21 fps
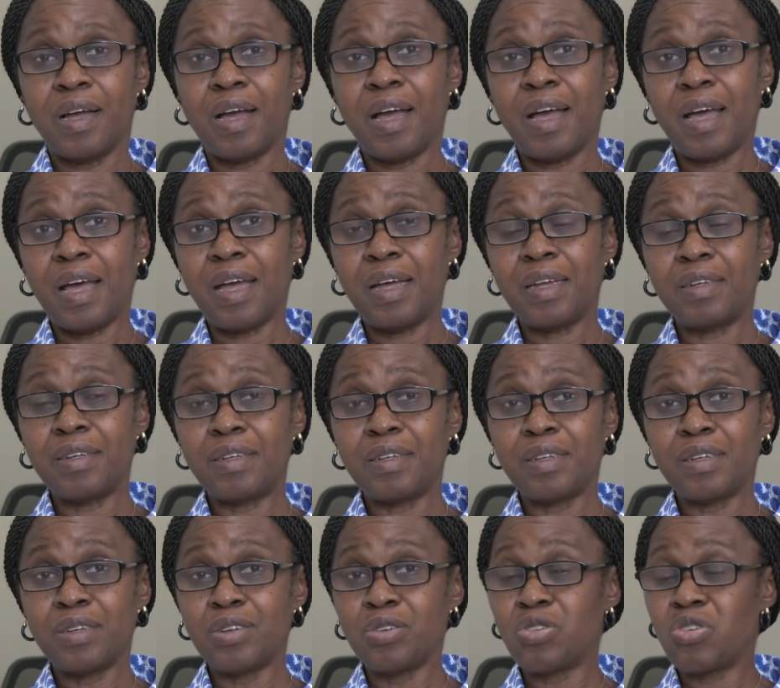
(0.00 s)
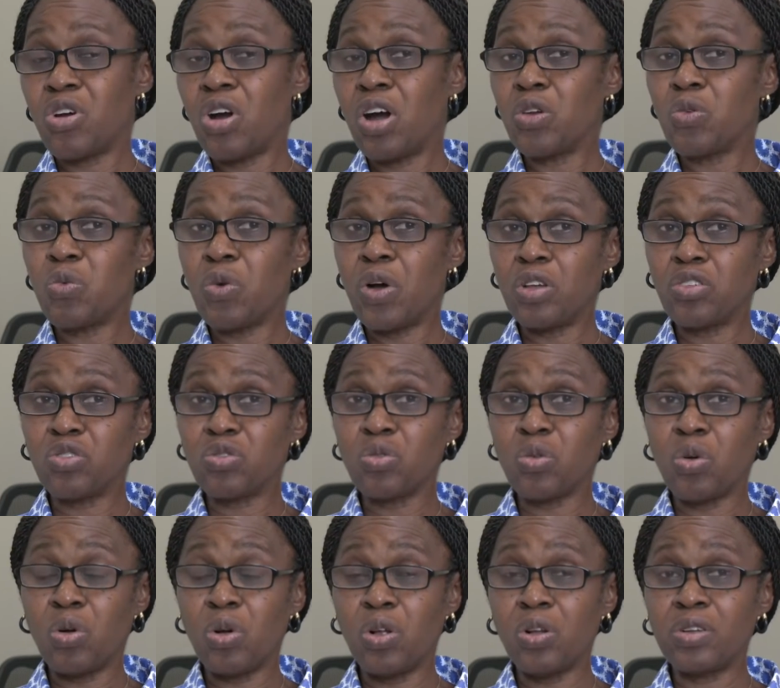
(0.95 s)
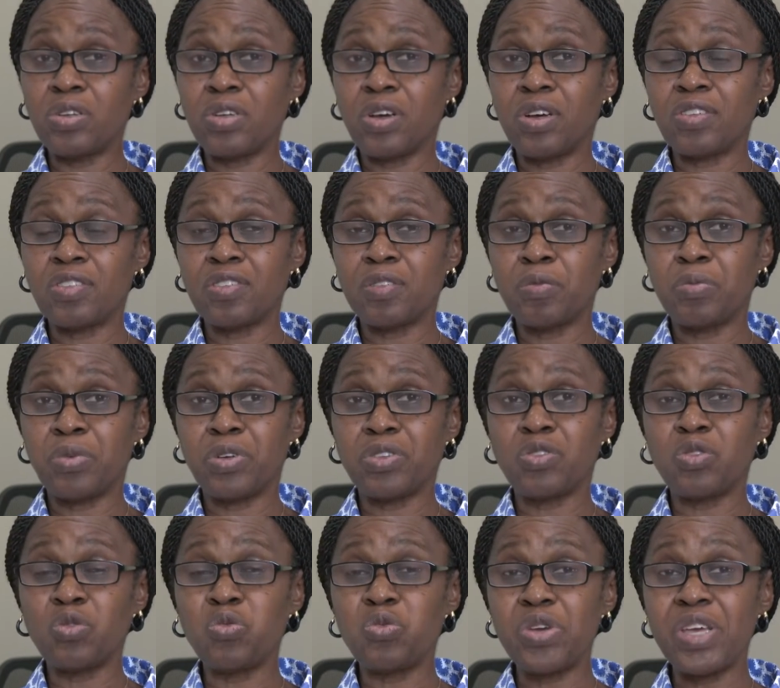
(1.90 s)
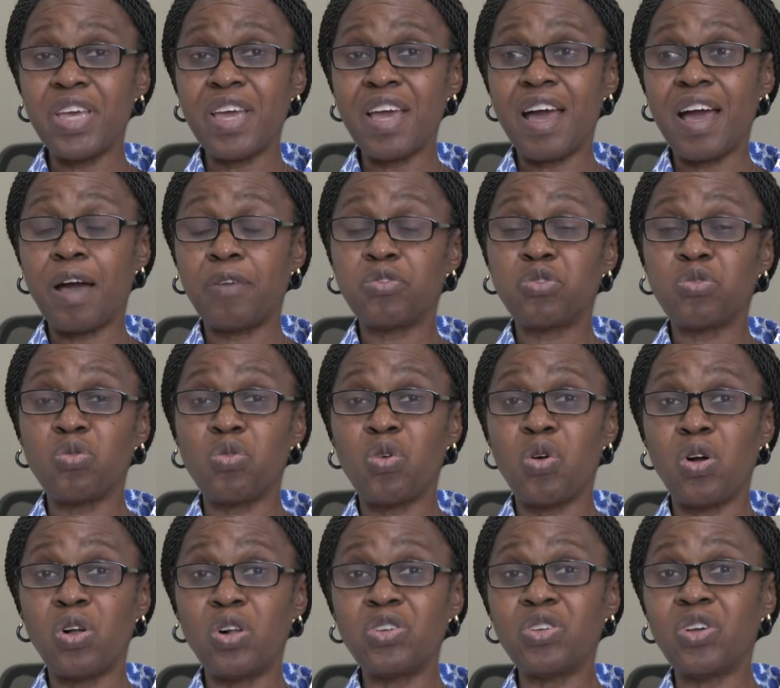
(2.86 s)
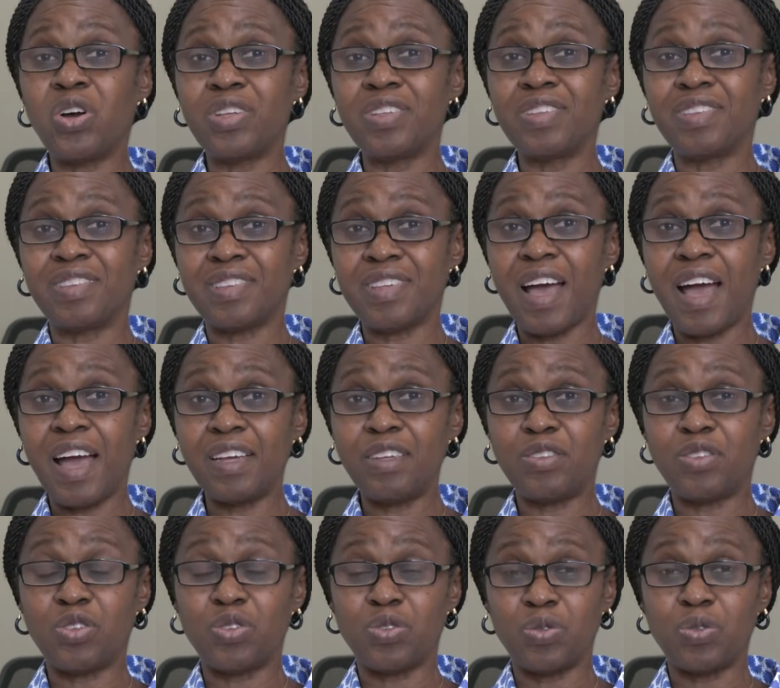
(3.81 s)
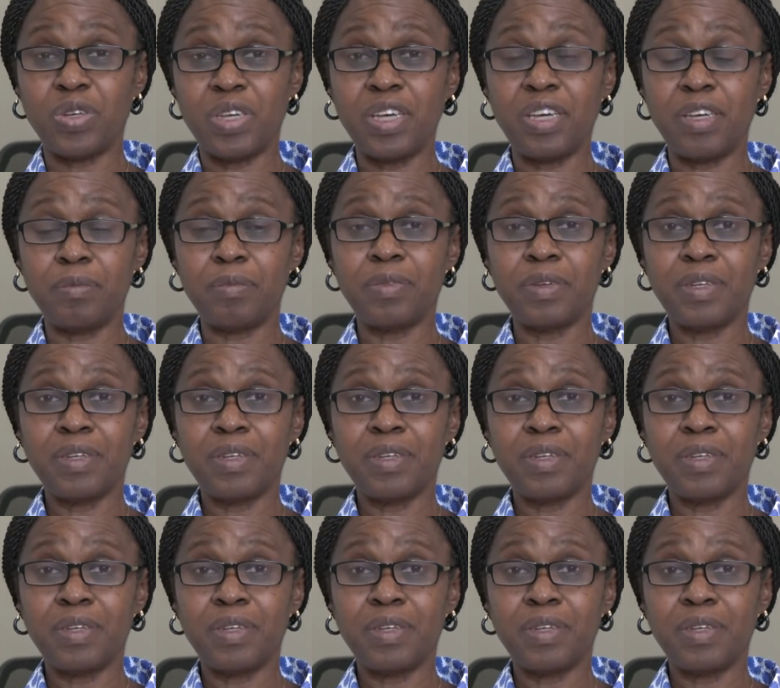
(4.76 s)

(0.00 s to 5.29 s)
And God wants to hold us, but we have to hold on tight to him